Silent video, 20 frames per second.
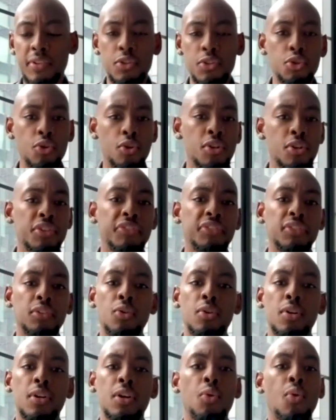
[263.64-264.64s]
I lived in
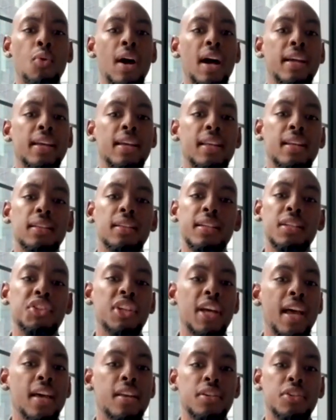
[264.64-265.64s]
Georgia, Florida, Hawaii,
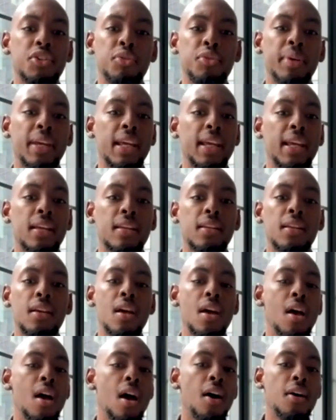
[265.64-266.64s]
Italy, China,
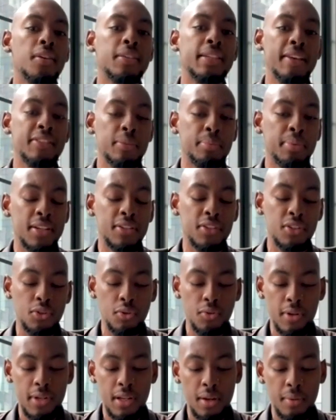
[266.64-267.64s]
Japan, all types of
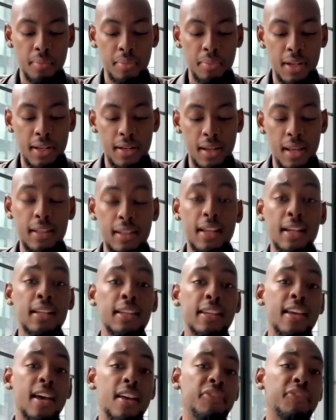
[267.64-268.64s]
places growing up. But
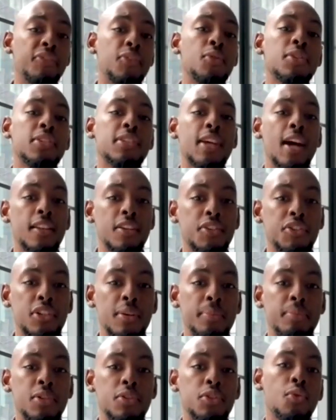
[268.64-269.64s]
I luckily got a full
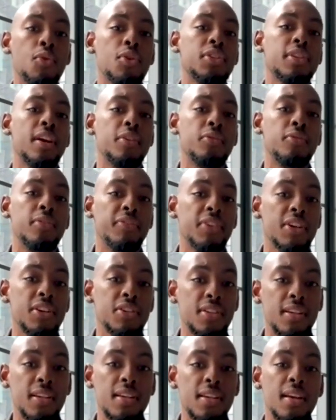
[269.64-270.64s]
scholarship to Georgetown
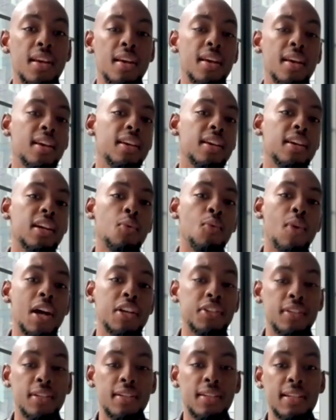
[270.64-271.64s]
University
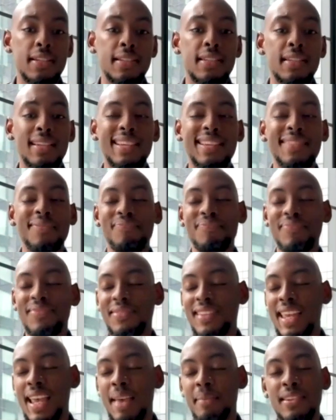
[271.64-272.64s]
here in Washington,
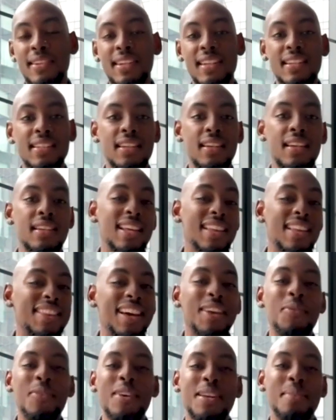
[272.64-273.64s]
D.C. Came to D.C.
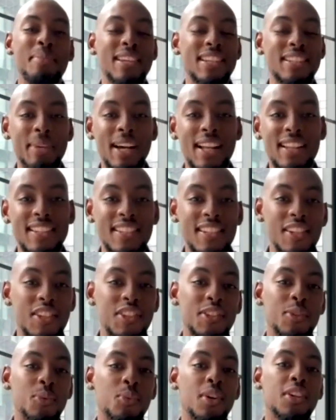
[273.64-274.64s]
because I thought I wanted to be a
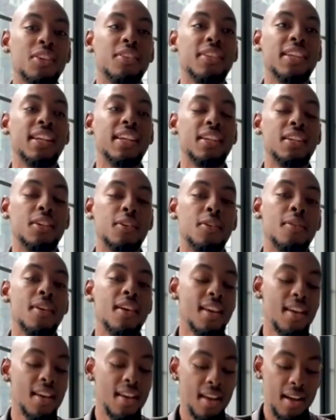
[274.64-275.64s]
politician and work on the
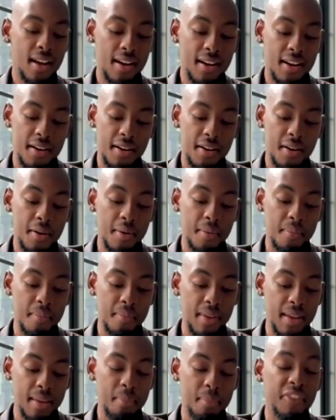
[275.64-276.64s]
Hill.
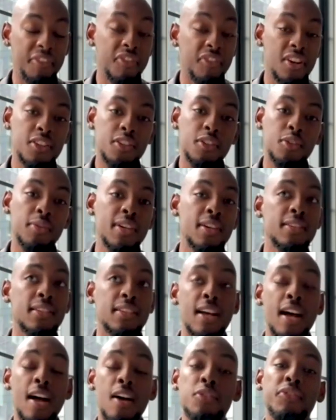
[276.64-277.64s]
My first
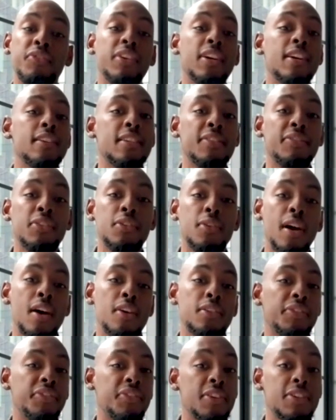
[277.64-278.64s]
2 years of college were very
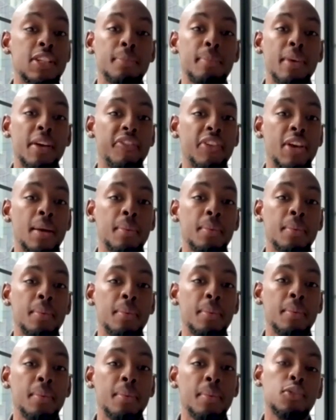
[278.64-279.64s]
difficult. I was the first in my
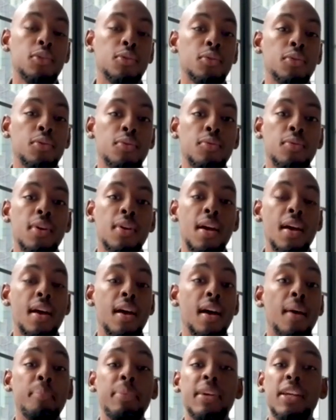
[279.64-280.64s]
family to go
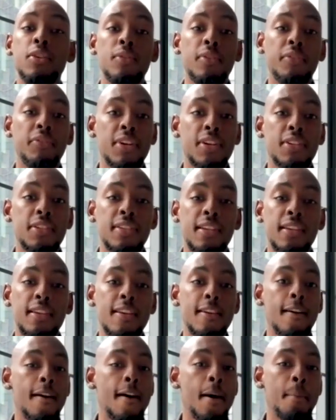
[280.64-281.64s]
to a big
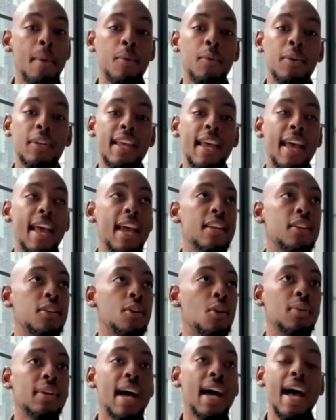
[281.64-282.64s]
university. I really
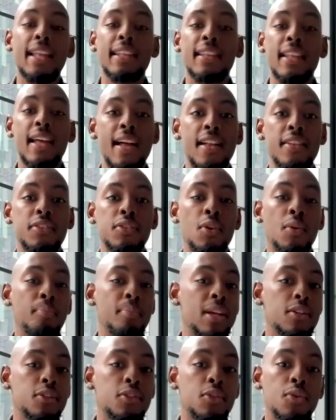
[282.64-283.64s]
had no
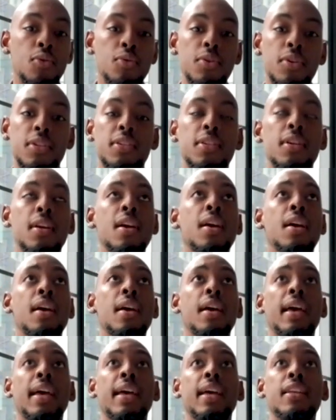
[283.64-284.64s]
guidelines, no
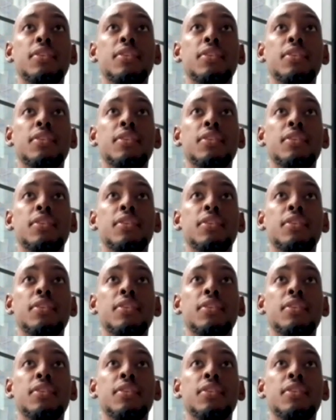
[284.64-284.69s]
mentors.